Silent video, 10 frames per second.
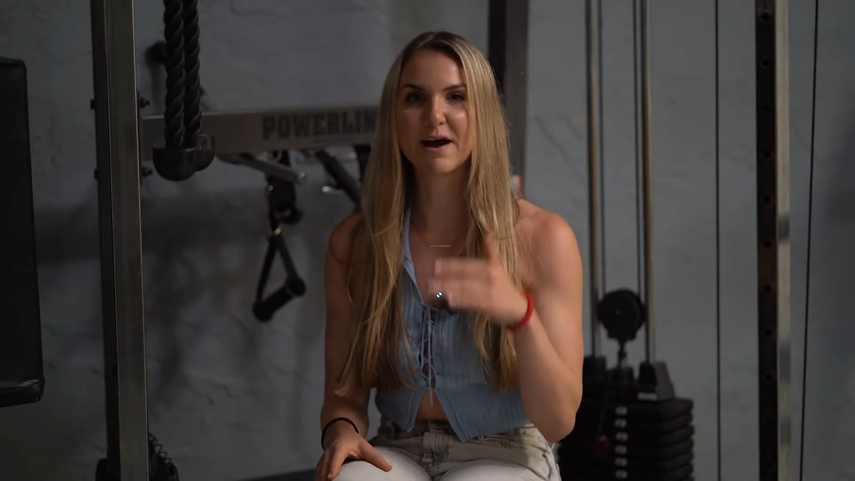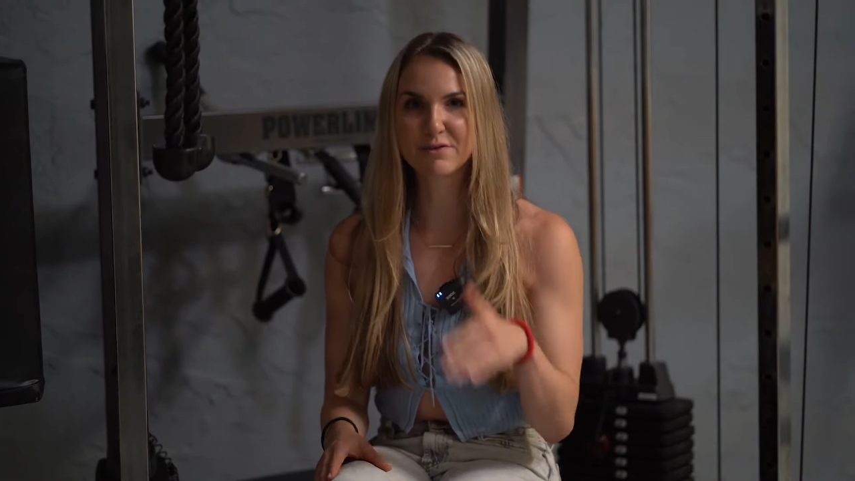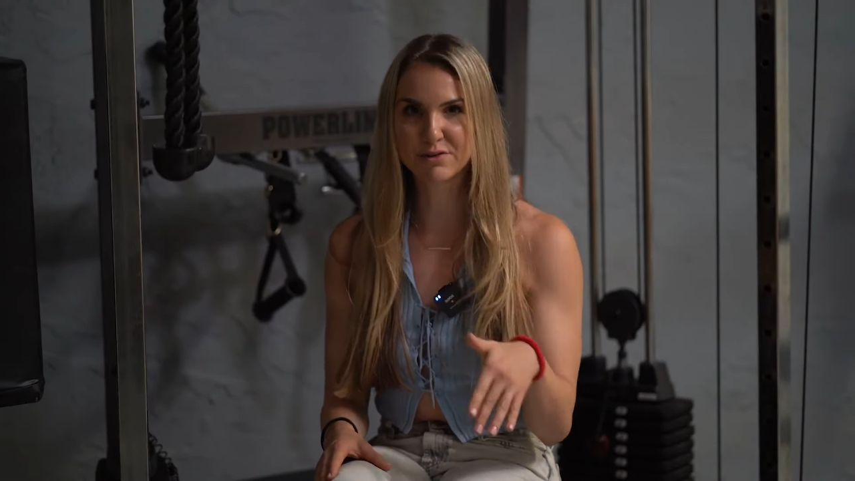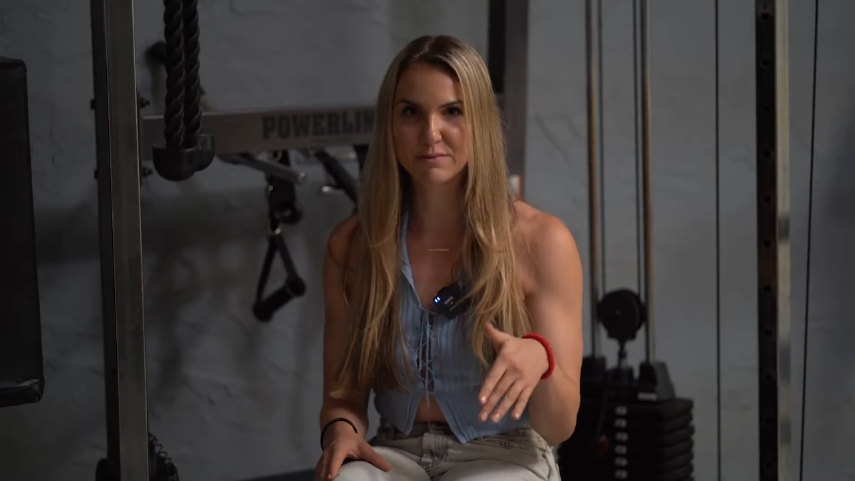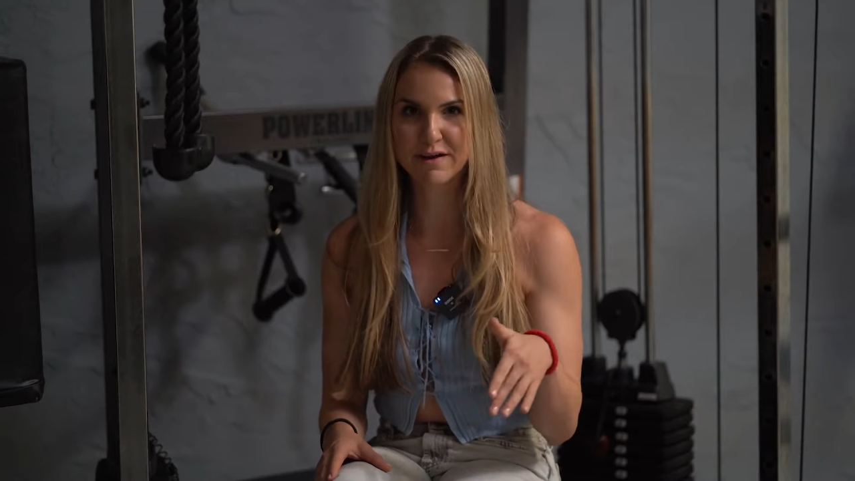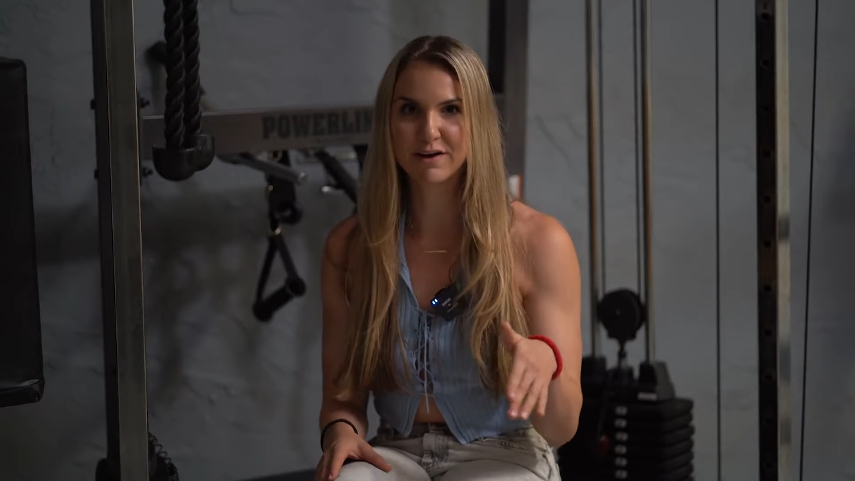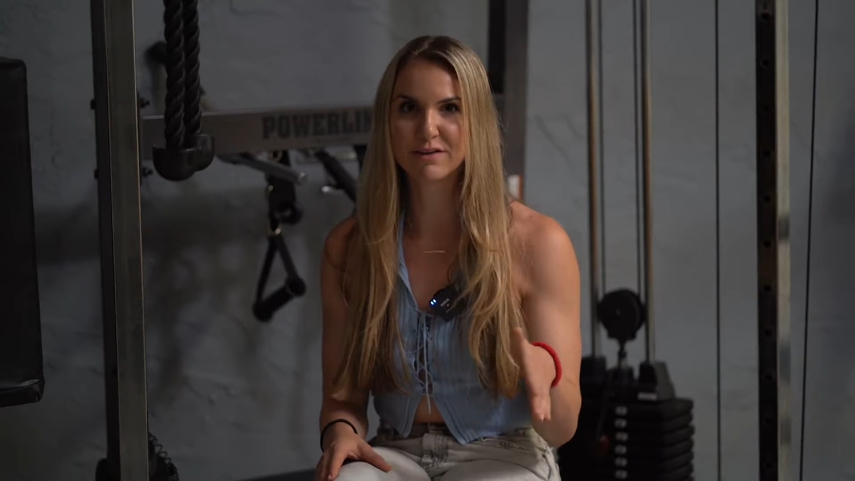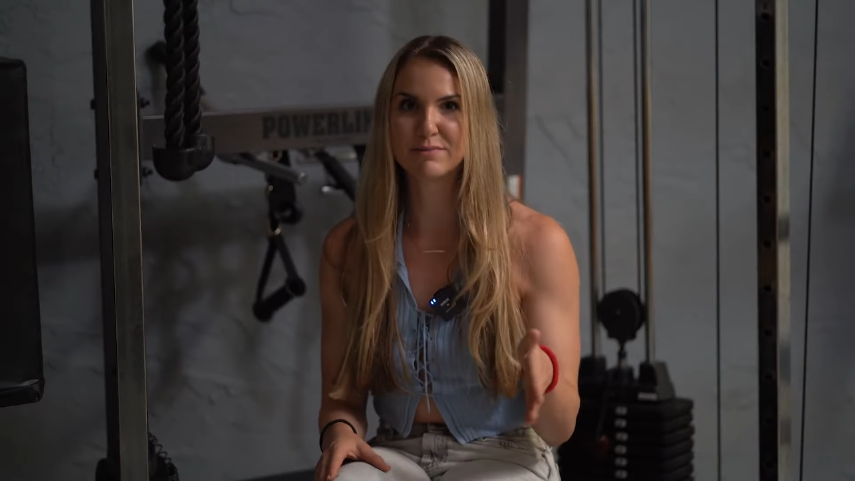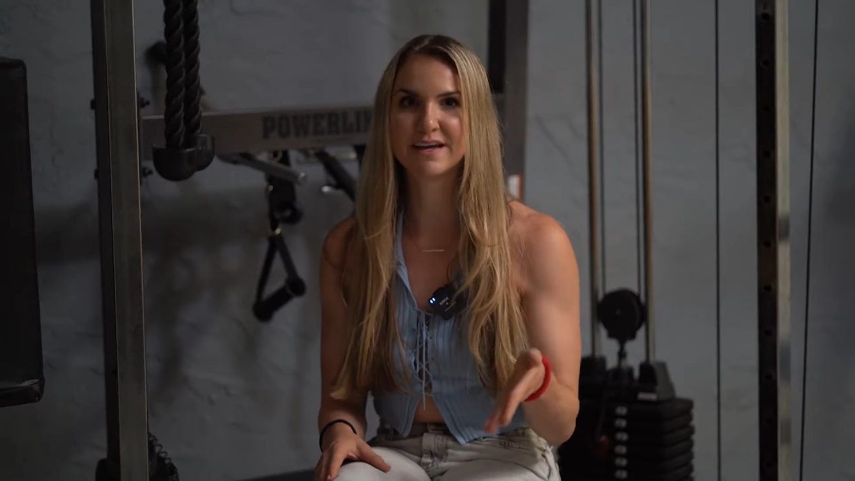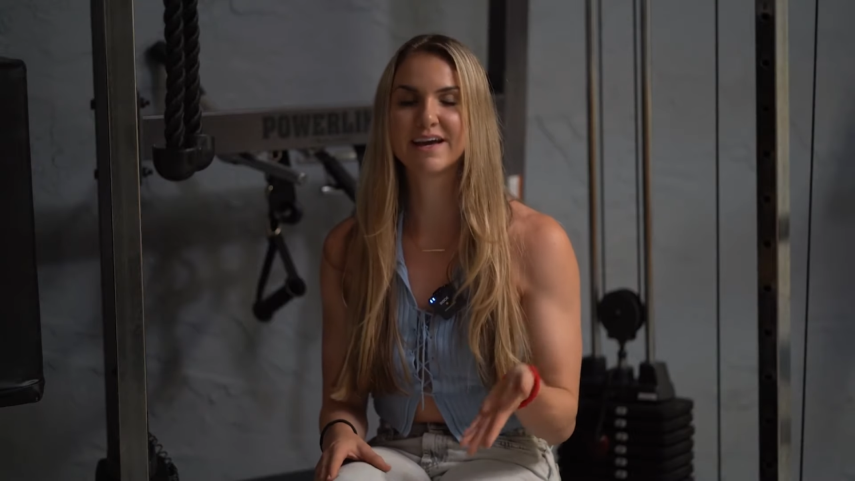out through the
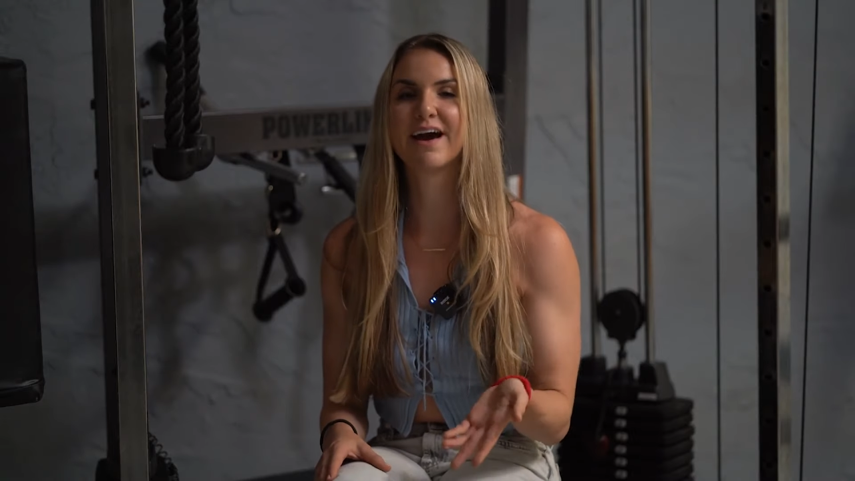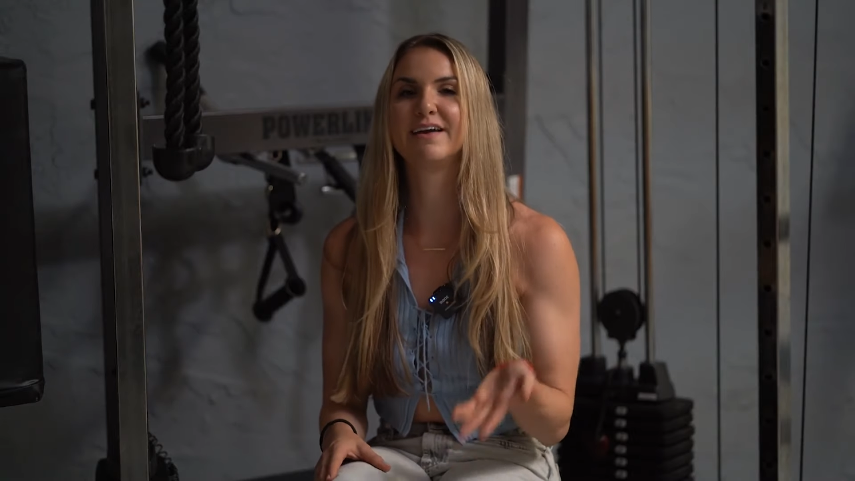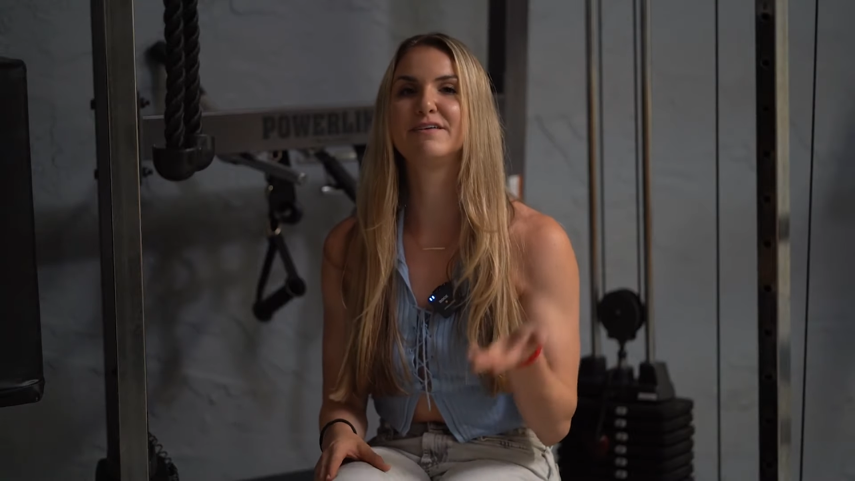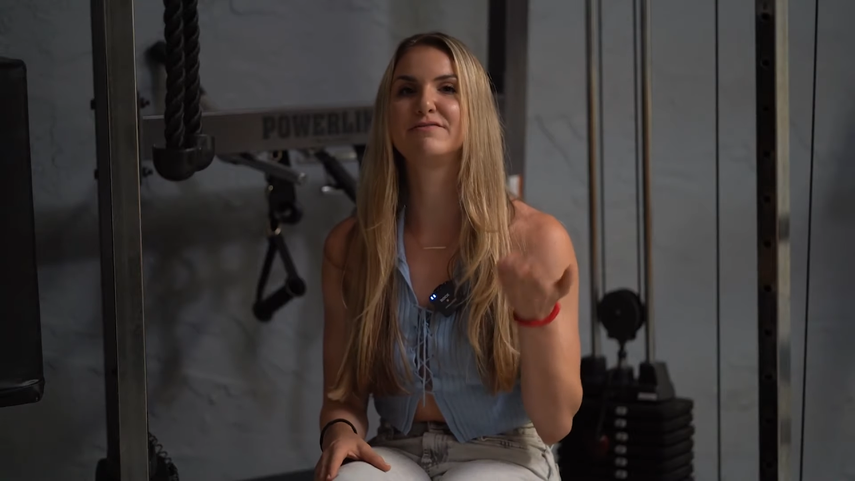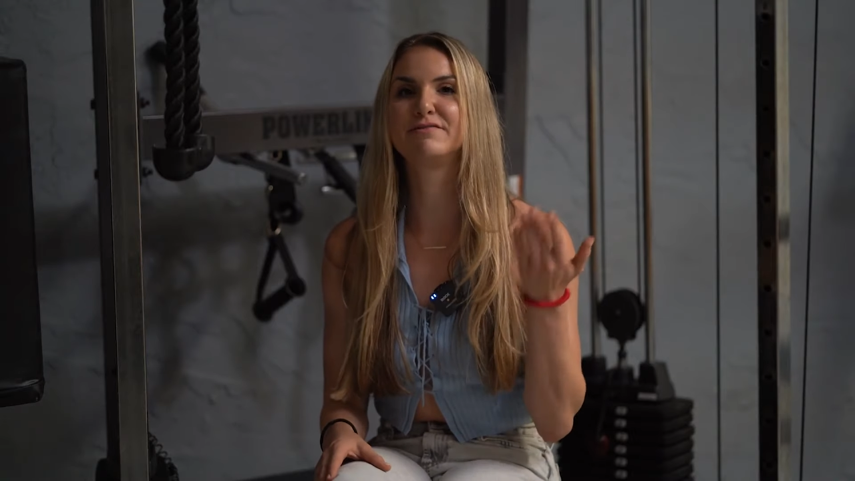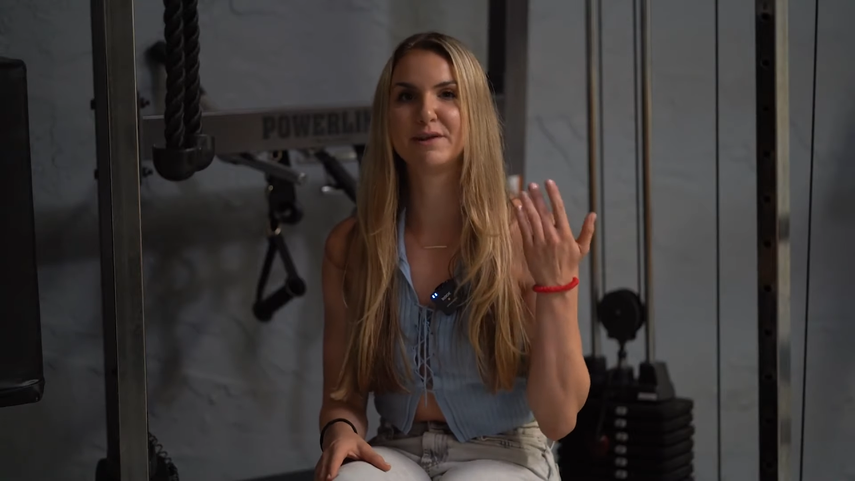mouth, make it kind of,